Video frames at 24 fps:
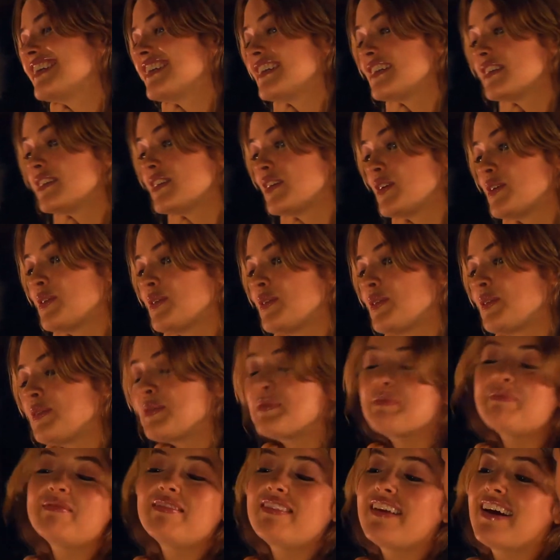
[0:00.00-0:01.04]
So,
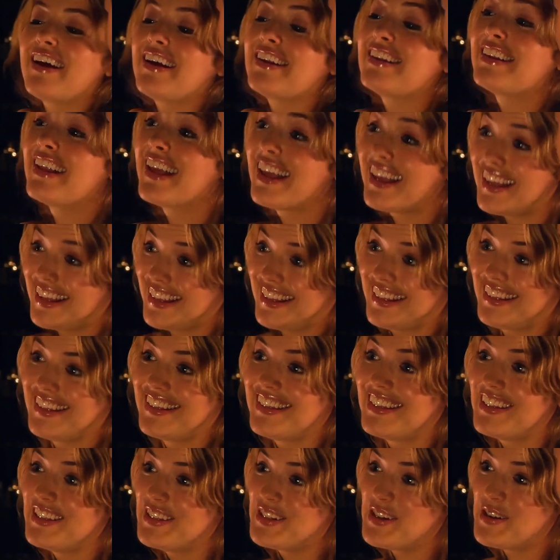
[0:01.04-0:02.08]
I take it
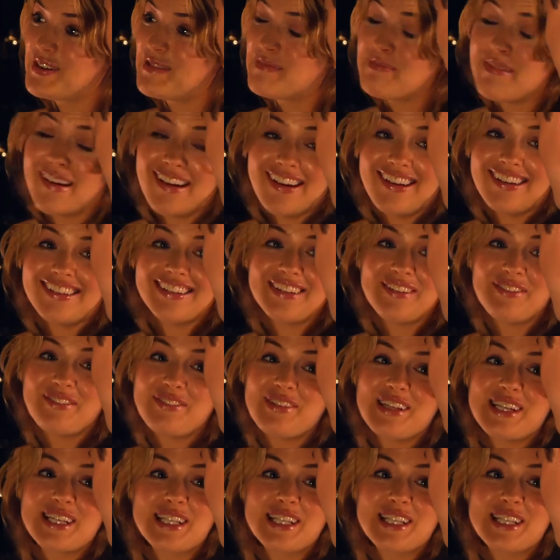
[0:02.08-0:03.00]
you don't mind if we